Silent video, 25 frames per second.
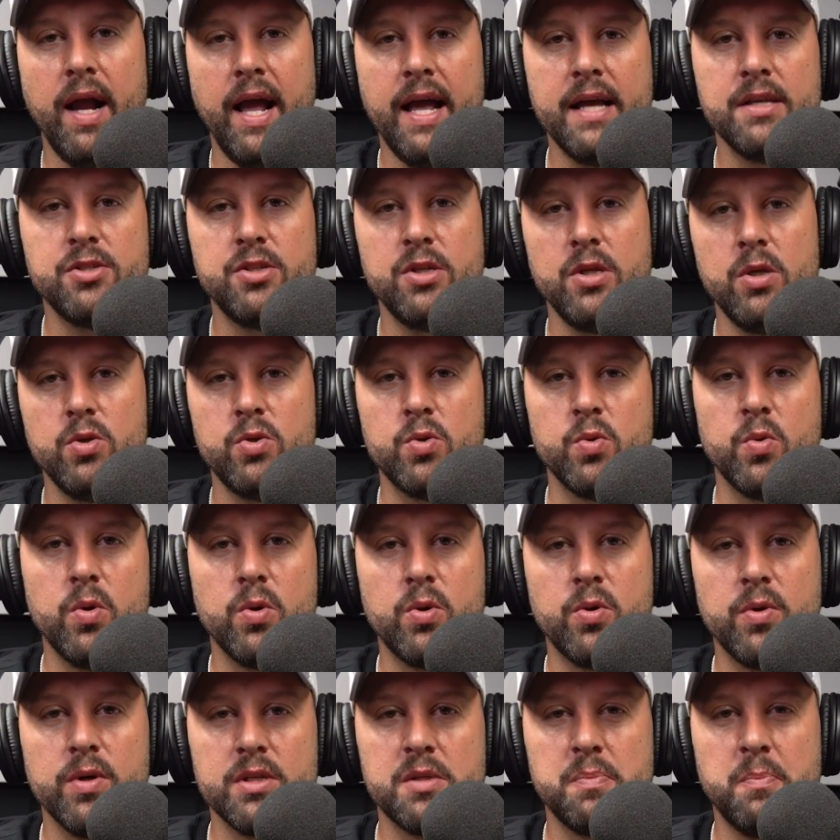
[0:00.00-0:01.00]
as usual,
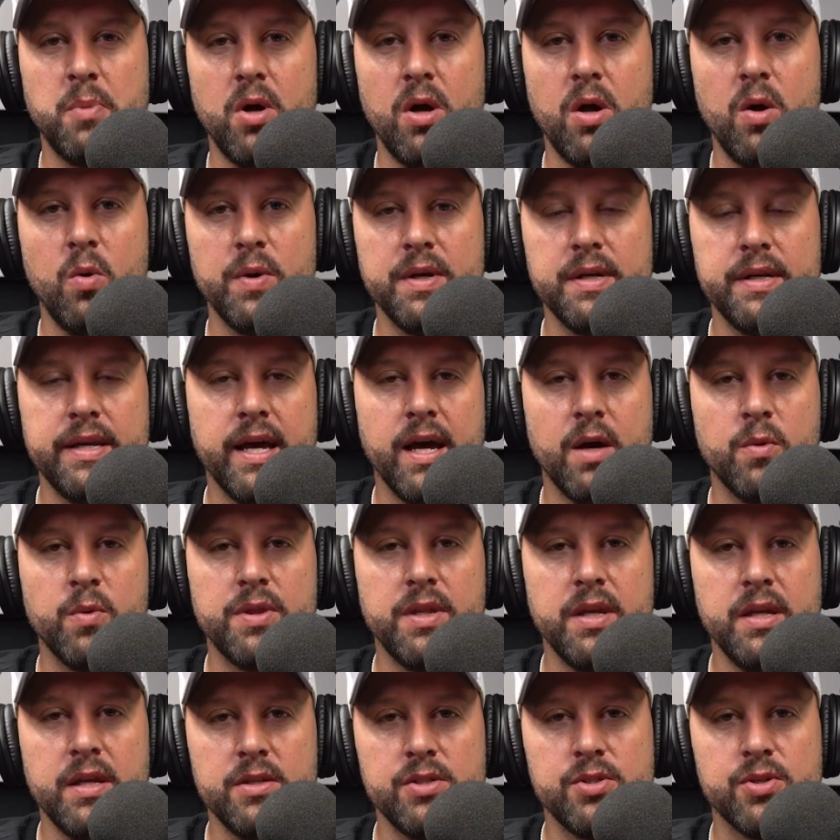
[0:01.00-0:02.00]
Chris Paul went down
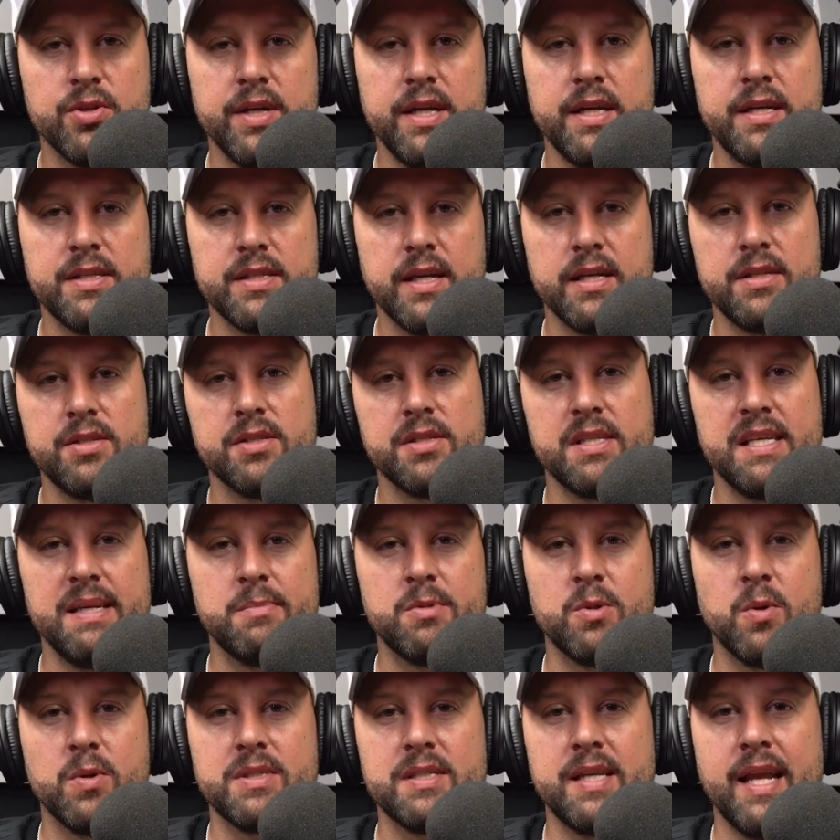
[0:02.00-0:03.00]
with injury because that just seems what's